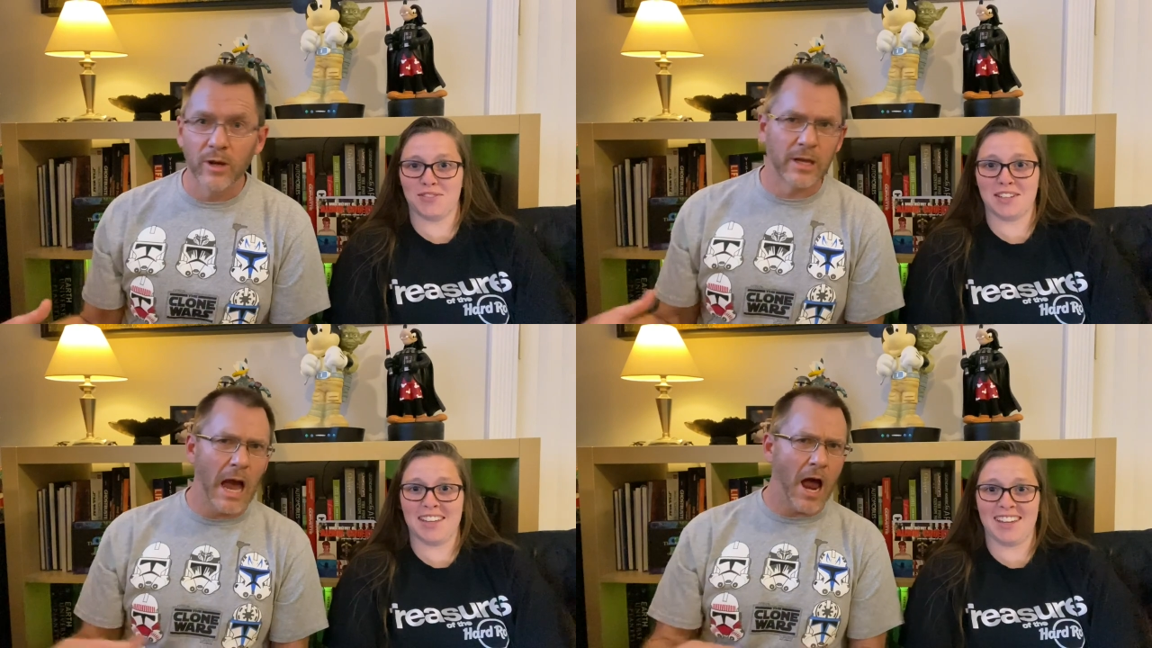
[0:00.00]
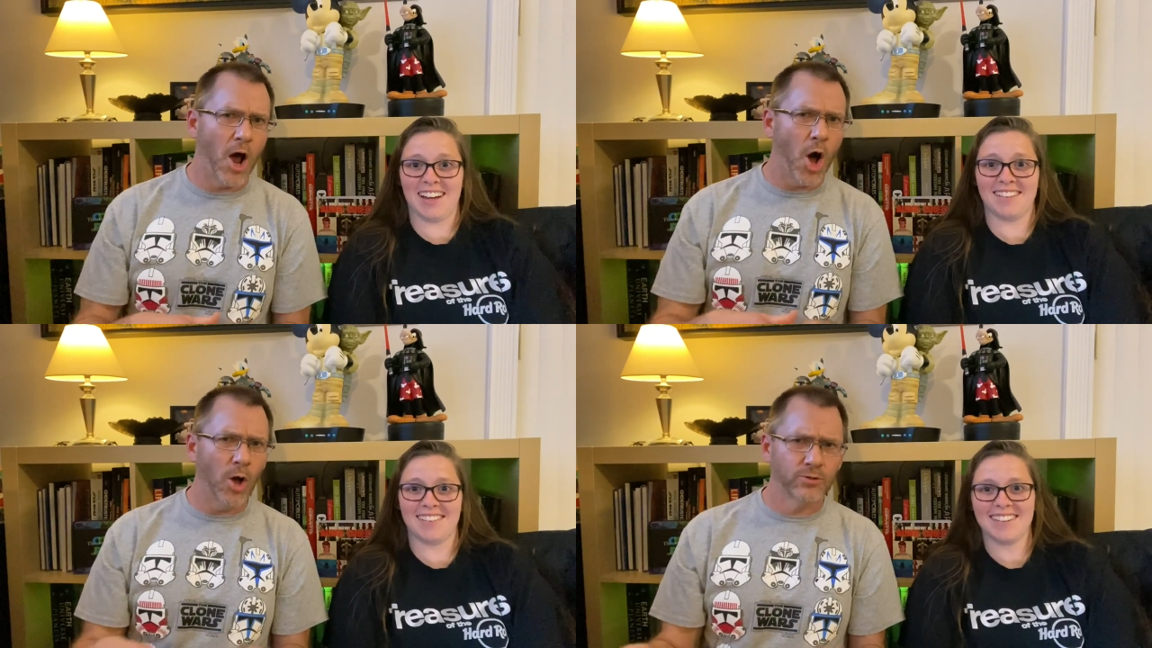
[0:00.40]
Speaker 1: it got out.
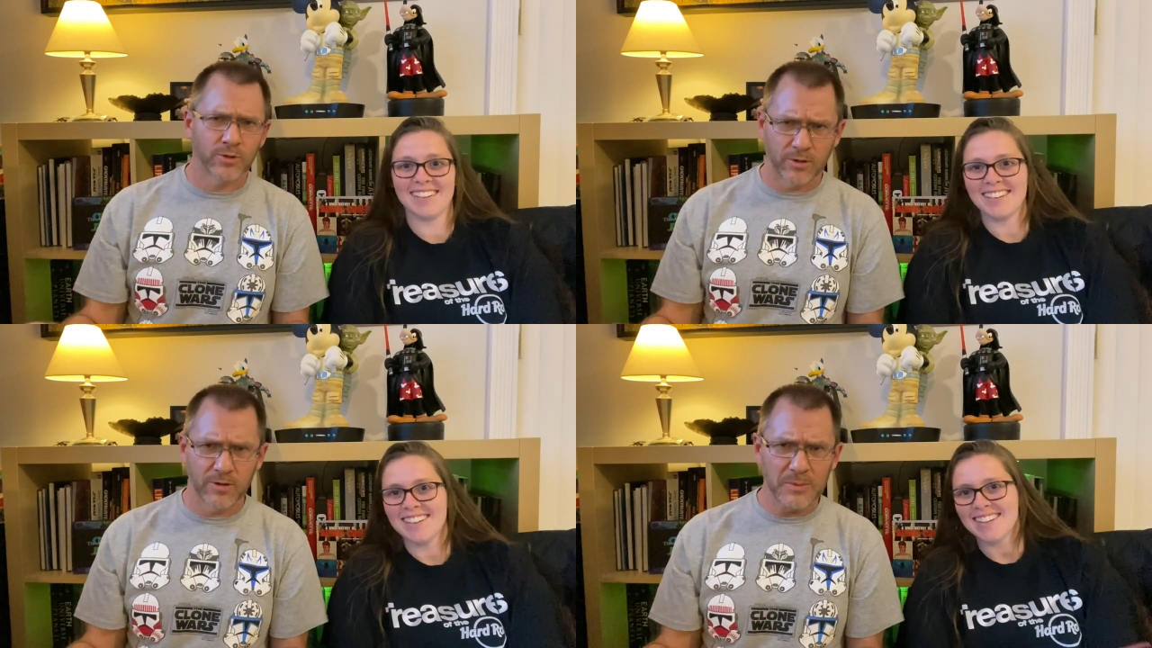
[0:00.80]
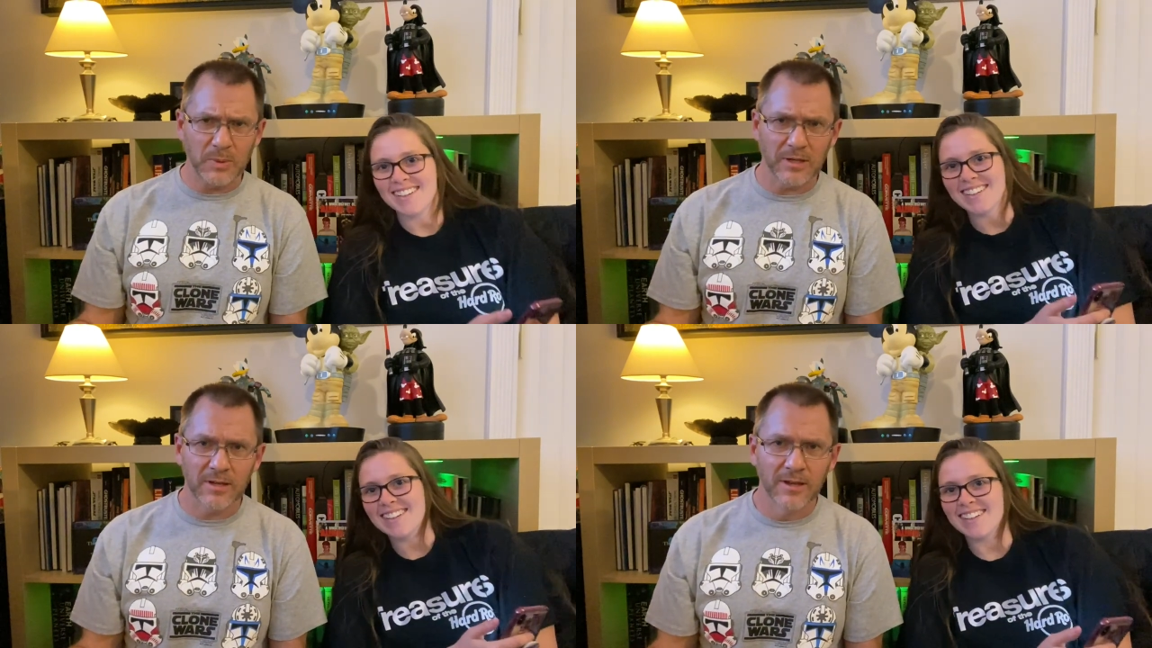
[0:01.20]
ultra
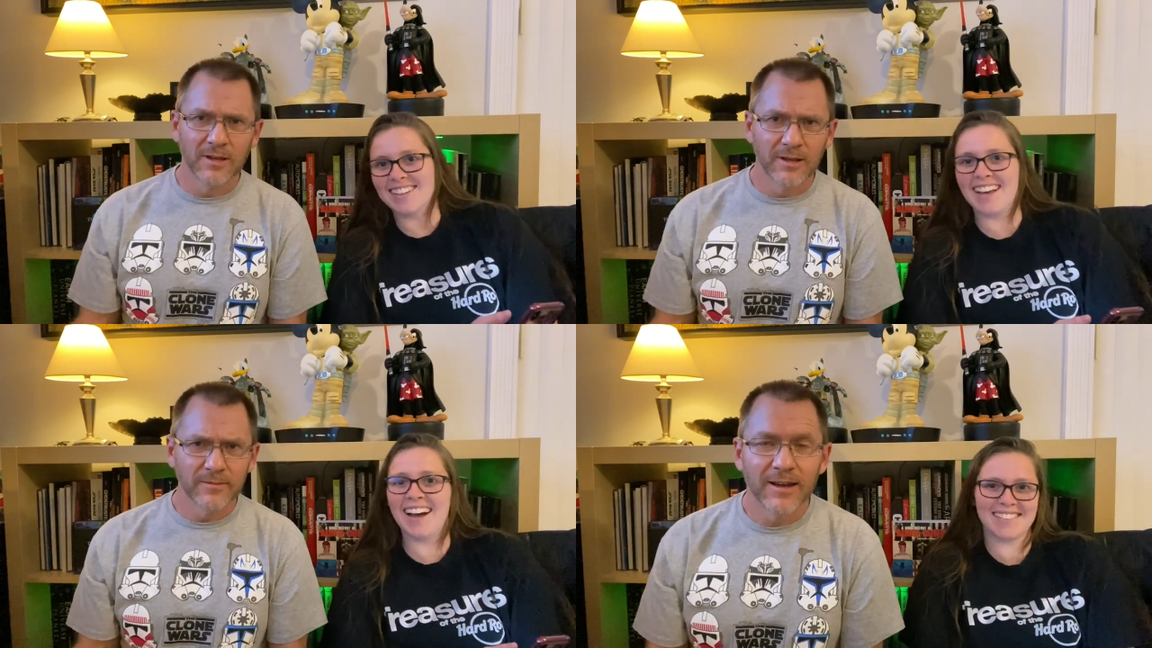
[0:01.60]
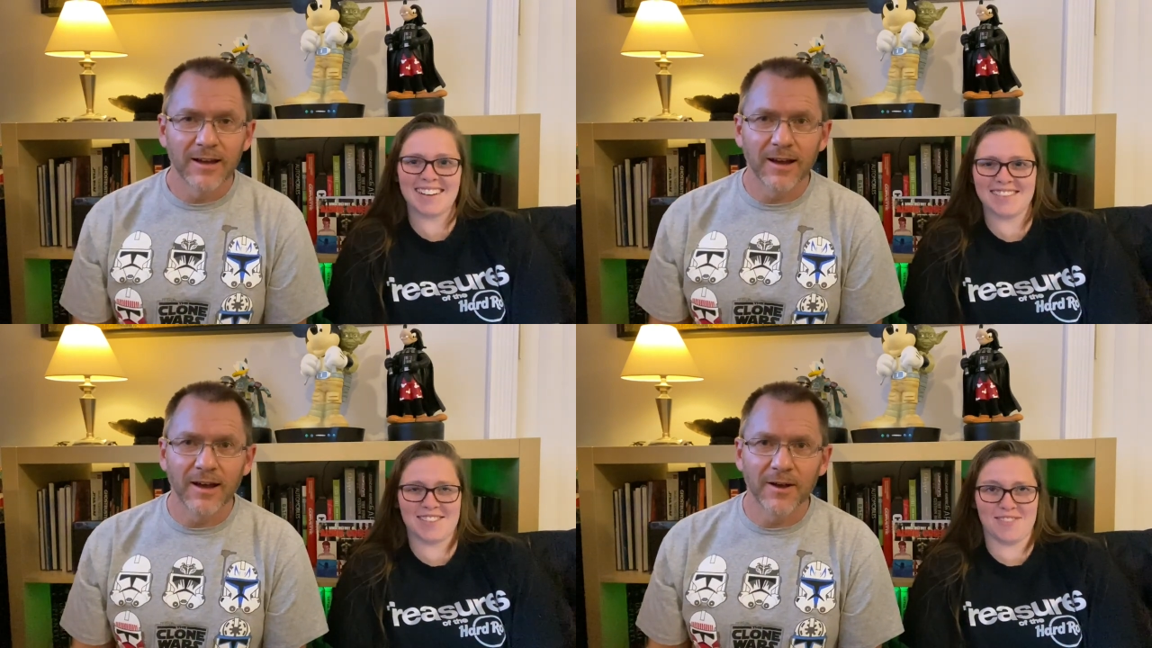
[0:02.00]
creepy." Yeah, it
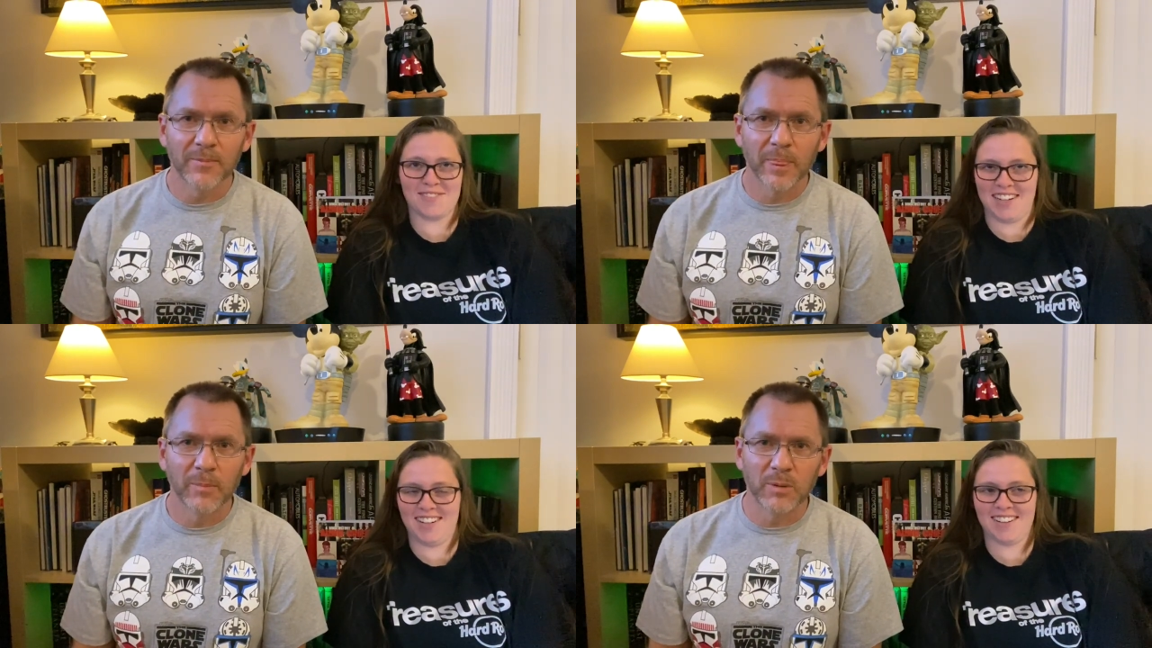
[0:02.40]
got uh, so weird.